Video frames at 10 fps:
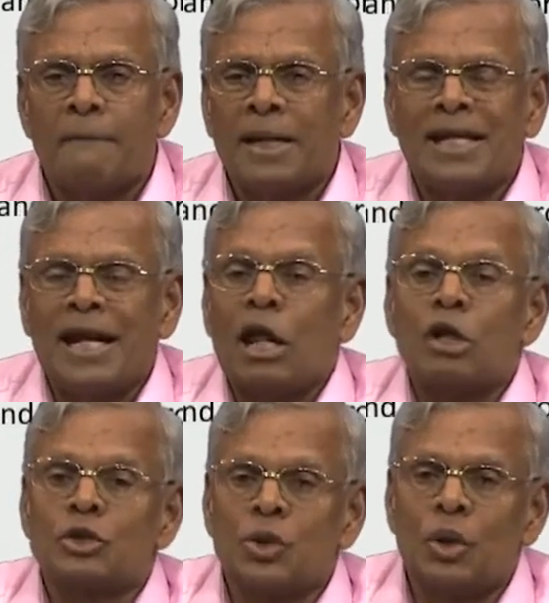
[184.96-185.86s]
but he had
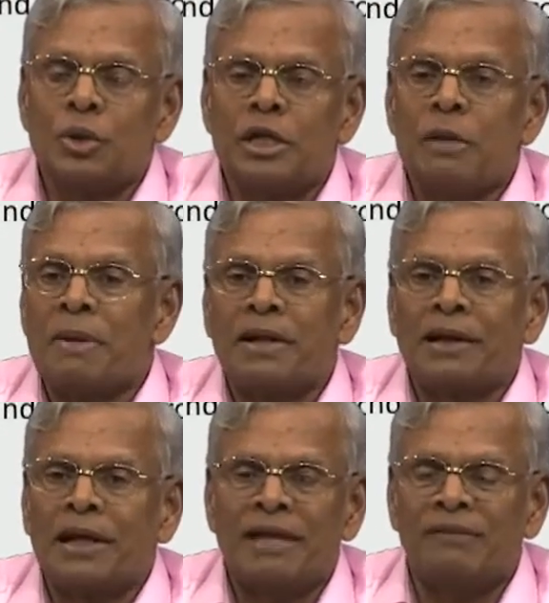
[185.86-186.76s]
also
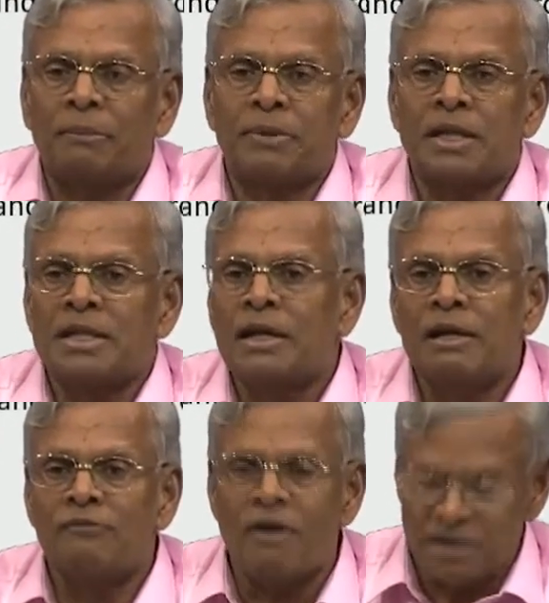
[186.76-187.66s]
independently developed in the
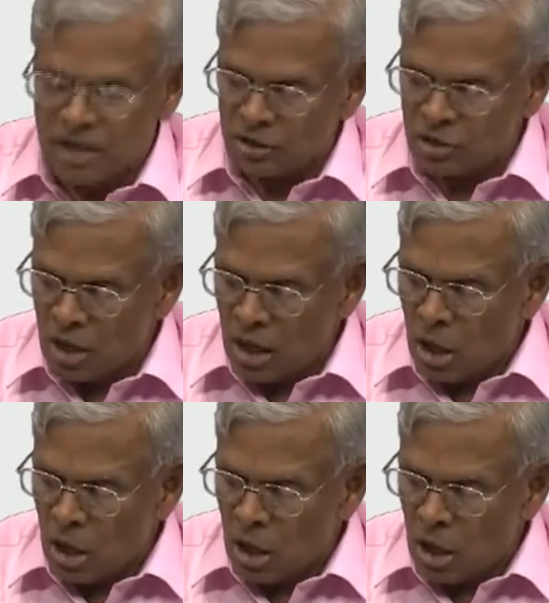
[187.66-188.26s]
early 40s,